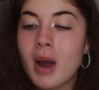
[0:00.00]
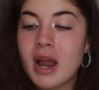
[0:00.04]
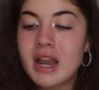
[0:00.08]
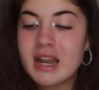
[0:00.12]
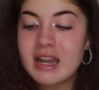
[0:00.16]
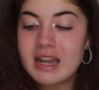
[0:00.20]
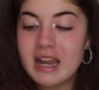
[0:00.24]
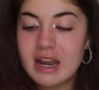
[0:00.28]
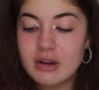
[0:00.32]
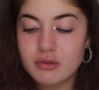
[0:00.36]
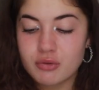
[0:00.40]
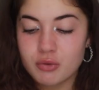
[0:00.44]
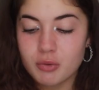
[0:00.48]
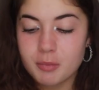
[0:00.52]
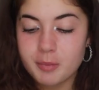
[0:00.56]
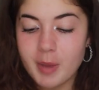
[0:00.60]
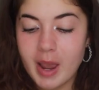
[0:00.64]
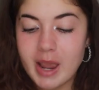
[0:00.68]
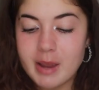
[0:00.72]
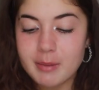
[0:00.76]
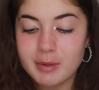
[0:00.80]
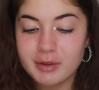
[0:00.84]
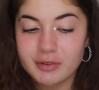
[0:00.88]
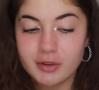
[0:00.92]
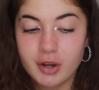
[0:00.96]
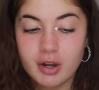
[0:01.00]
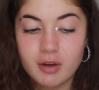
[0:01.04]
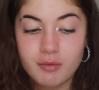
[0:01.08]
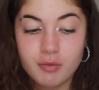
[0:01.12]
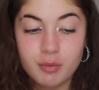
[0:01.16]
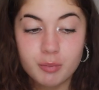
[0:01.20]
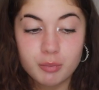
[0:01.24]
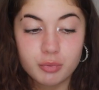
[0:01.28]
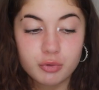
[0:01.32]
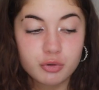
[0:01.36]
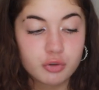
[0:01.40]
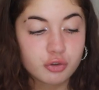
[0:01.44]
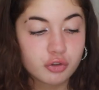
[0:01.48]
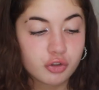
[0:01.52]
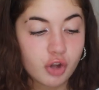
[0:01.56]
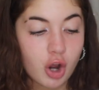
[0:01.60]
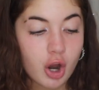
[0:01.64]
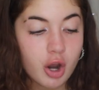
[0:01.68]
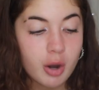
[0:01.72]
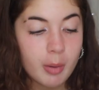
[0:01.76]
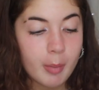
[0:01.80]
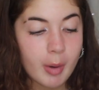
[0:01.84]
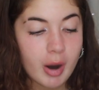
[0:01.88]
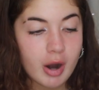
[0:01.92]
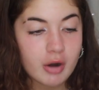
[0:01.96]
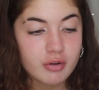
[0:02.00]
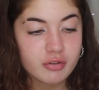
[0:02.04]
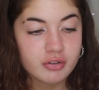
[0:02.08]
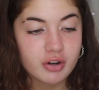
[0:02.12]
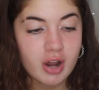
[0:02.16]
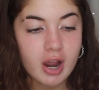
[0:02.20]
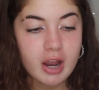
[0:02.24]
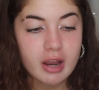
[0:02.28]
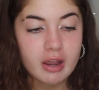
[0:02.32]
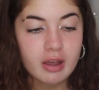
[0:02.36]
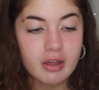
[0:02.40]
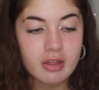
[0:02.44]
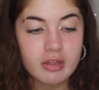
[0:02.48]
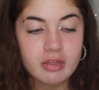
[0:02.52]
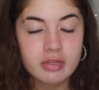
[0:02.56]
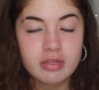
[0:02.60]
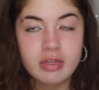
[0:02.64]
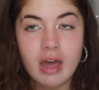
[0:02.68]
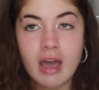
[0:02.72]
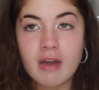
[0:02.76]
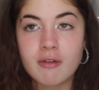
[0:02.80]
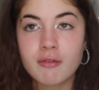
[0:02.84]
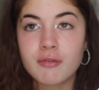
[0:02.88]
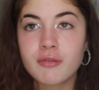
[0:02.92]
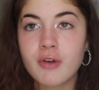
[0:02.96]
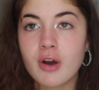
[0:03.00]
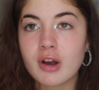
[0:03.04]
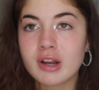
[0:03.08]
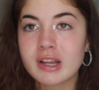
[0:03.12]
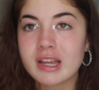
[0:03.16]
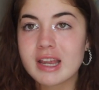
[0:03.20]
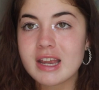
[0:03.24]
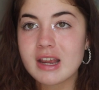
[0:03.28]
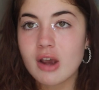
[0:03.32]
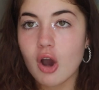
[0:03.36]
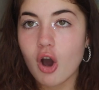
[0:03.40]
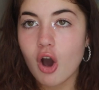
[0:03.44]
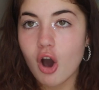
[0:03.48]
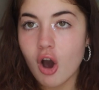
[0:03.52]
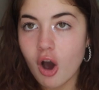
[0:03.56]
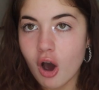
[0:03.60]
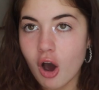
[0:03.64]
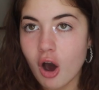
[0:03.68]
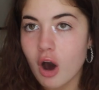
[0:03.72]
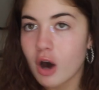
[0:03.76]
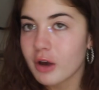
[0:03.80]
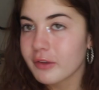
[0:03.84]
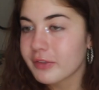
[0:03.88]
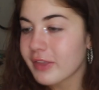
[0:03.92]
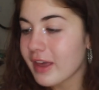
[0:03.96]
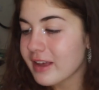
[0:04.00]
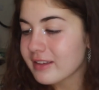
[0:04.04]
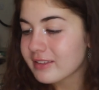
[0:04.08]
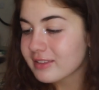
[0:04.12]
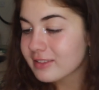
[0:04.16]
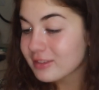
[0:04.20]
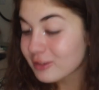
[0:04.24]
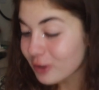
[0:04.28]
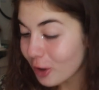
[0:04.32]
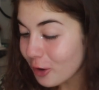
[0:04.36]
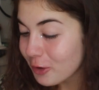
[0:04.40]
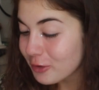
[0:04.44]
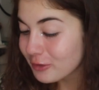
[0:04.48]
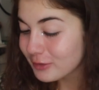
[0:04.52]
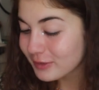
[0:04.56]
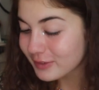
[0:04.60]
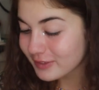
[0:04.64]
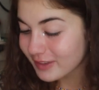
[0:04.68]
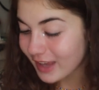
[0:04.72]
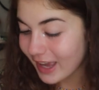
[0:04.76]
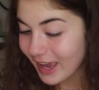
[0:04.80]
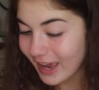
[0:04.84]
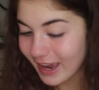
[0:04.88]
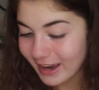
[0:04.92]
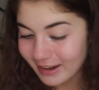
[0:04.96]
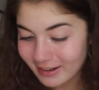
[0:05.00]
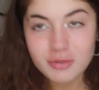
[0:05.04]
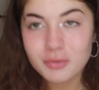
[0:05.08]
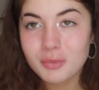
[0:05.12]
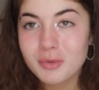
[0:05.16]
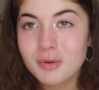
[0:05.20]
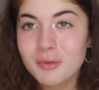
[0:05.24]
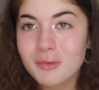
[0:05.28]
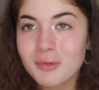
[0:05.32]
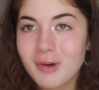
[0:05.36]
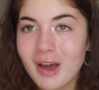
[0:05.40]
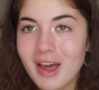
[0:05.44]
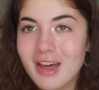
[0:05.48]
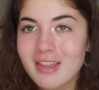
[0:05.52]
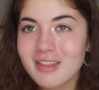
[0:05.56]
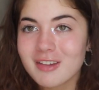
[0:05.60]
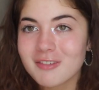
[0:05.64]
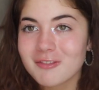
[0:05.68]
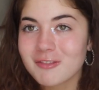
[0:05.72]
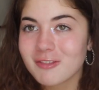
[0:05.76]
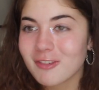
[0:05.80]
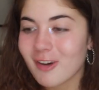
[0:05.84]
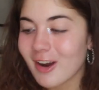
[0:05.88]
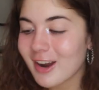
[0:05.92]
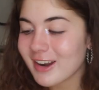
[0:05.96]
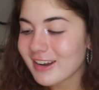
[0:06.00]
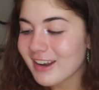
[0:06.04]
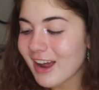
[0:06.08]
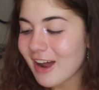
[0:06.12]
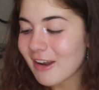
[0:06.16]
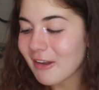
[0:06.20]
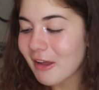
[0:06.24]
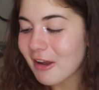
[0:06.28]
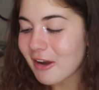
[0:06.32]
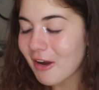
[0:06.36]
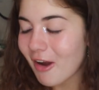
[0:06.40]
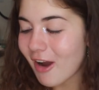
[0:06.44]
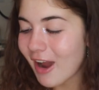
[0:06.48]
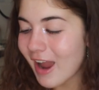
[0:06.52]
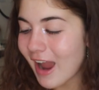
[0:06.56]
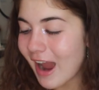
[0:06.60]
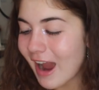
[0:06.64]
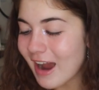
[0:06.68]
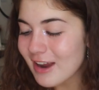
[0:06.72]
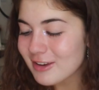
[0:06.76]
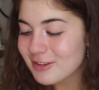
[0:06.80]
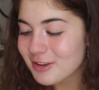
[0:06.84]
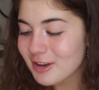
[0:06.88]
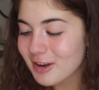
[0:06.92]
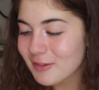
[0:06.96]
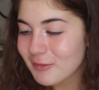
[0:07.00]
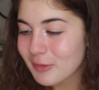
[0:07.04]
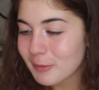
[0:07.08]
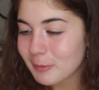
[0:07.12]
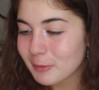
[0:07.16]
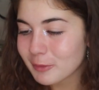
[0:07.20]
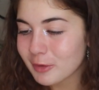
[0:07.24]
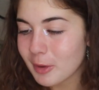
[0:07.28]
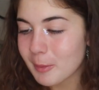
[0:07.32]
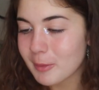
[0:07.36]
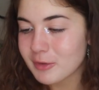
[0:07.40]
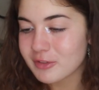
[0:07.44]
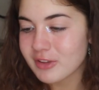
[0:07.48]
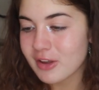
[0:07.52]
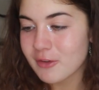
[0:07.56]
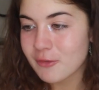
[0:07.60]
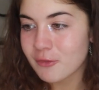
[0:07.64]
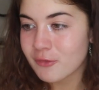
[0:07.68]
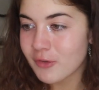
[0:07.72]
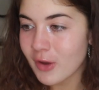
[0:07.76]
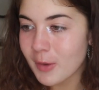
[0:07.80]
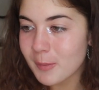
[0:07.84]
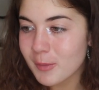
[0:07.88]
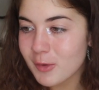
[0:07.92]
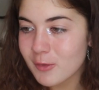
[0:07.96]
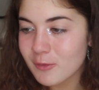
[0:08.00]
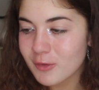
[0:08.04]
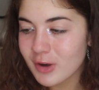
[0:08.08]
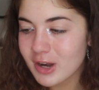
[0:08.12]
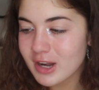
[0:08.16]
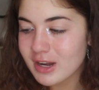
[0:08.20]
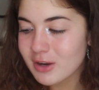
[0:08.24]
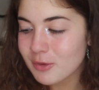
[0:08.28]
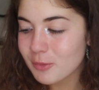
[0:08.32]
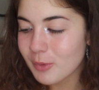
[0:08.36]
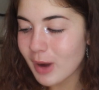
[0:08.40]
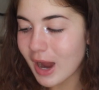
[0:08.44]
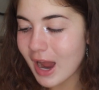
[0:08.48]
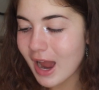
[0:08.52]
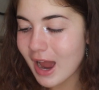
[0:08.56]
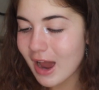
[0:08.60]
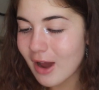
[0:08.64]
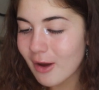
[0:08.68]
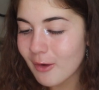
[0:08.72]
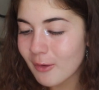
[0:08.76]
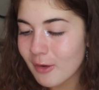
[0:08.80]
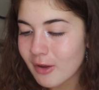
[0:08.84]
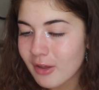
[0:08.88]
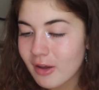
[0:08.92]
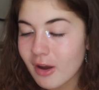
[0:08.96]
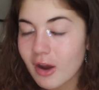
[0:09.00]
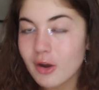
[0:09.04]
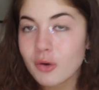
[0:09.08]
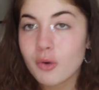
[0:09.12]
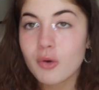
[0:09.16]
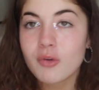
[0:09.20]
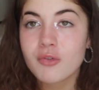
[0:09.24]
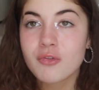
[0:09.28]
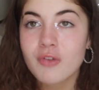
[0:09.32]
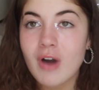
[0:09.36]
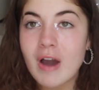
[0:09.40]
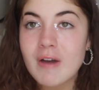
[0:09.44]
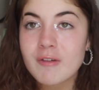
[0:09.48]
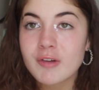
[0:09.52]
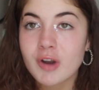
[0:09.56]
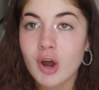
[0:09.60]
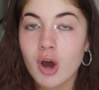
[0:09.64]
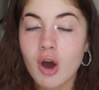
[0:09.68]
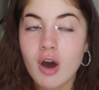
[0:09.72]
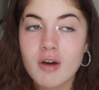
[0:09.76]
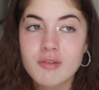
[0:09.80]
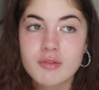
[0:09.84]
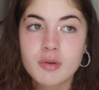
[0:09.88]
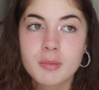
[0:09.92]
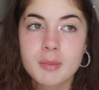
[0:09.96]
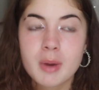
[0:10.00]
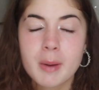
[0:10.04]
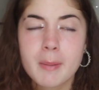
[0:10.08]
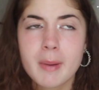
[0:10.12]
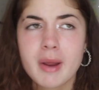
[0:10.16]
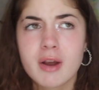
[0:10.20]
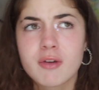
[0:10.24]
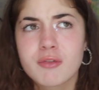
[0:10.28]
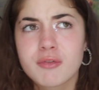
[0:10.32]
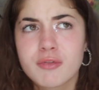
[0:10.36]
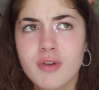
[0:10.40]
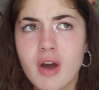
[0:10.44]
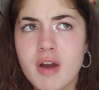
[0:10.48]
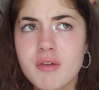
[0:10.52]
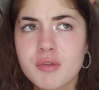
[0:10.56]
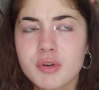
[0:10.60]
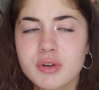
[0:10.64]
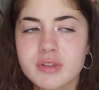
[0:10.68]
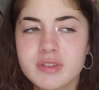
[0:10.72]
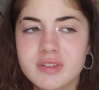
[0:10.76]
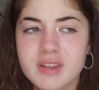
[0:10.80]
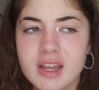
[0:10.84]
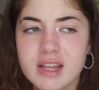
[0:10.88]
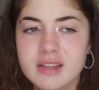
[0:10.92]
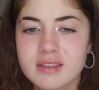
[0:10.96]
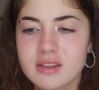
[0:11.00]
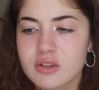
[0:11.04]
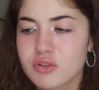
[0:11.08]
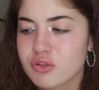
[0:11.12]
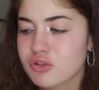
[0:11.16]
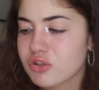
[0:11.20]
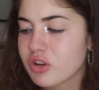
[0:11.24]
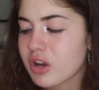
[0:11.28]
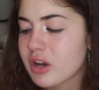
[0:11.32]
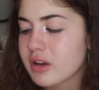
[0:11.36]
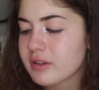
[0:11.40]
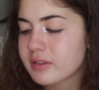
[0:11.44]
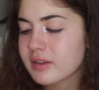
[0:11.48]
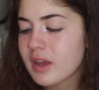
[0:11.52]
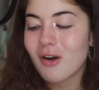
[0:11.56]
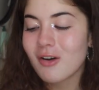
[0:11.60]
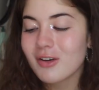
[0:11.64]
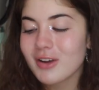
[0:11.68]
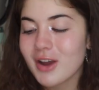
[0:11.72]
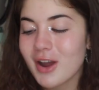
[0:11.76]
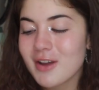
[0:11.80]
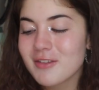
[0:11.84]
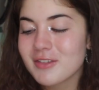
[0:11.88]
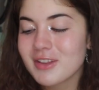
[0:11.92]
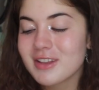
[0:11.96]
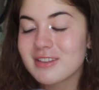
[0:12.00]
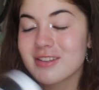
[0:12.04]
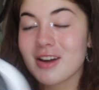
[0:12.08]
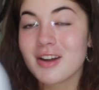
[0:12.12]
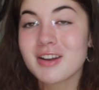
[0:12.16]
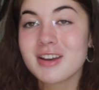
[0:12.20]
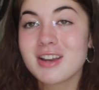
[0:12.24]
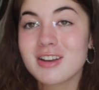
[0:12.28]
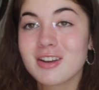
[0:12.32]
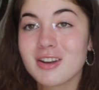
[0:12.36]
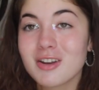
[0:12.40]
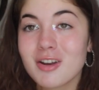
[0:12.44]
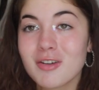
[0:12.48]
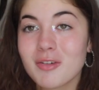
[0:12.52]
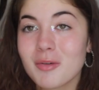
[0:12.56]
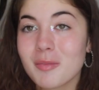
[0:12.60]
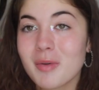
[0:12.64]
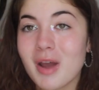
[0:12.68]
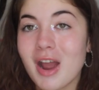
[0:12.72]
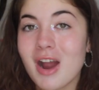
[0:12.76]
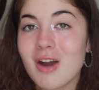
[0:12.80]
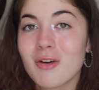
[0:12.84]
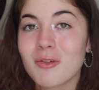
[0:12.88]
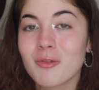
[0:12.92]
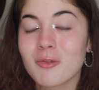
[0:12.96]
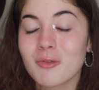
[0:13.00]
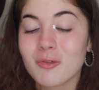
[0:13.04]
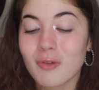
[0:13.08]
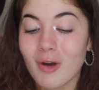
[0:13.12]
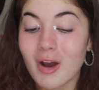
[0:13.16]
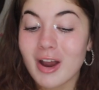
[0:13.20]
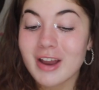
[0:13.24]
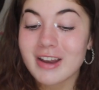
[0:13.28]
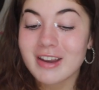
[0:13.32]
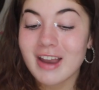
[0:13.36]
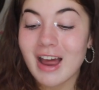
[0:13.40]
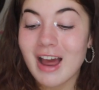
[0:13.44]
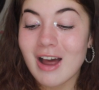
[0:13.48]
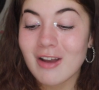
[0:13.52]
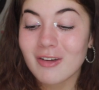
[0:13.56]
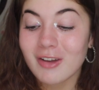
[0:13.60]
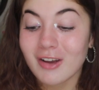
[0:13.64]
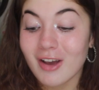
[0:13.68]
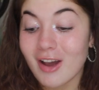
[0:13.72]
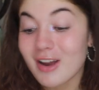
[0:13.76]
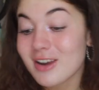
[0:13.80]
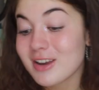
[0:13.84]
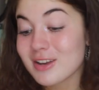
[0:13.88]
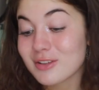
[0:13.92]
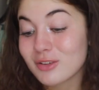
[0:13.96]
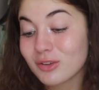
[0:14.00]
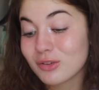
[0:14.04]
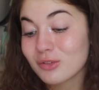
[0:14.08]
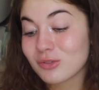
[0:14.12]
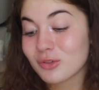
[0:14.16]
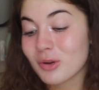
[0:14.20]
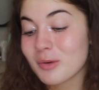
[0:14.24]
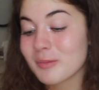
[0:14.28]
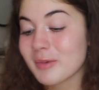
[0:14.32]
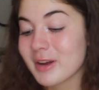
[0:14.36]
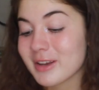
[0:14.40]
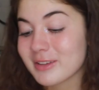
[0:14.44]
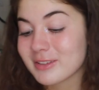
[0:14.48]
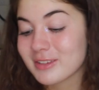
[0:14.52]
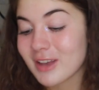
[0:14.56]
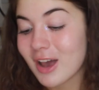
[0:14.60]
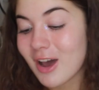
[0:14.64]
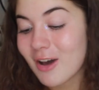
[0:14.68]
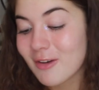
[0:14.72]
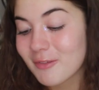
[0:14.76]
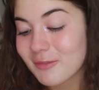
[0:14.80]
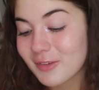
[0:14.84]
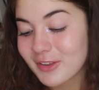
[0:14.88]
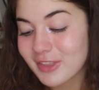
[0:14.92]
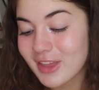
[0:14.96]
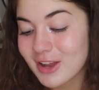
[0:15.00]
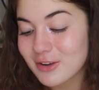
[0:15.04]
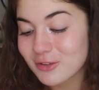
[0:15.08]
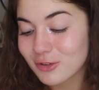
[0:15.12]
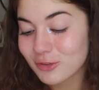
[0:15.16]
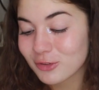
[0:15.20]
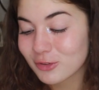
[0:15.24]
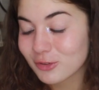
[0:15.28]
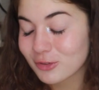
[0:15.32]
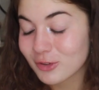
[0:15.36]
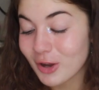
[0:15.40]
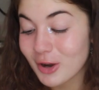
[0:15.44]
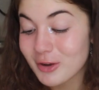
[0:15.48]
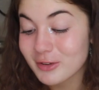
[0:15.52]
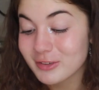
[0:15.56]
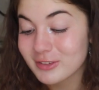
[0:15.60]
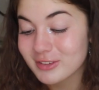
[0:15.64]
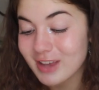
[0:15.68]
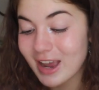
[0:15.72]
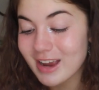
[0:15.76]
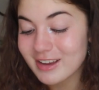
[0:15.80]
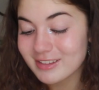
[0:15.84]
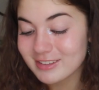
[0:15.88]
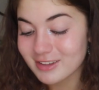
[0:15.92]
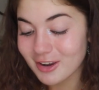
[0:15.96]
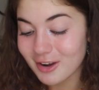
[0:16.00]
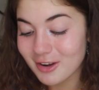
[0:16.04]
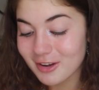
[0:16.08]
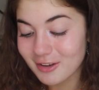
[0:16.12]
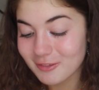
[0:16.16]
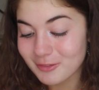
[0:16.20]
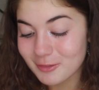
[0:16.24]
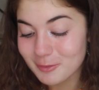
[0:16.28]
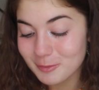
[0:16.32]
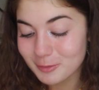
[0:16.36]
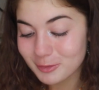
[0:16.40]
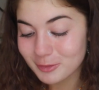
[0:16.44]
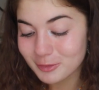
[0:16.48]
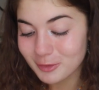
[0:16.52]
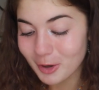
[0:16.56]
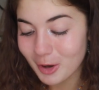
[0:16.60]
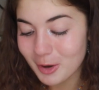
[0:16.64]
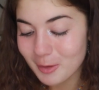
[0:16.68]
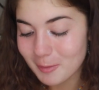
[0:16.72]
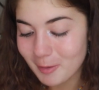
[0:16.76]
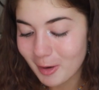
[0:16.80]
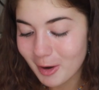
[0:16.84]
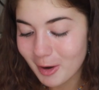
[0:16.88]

my literal babies. I love them so much. Like, they're fucking hot. They're so sick. I just want to wear them right now. Like, I actually love them so much. They fit me really well. I've got a five and a half. Normally I'm like a five or a six in shoes. I can't go over these. I need another pair right now. Like, I need to stop myself. But they're just so sexy. I love them so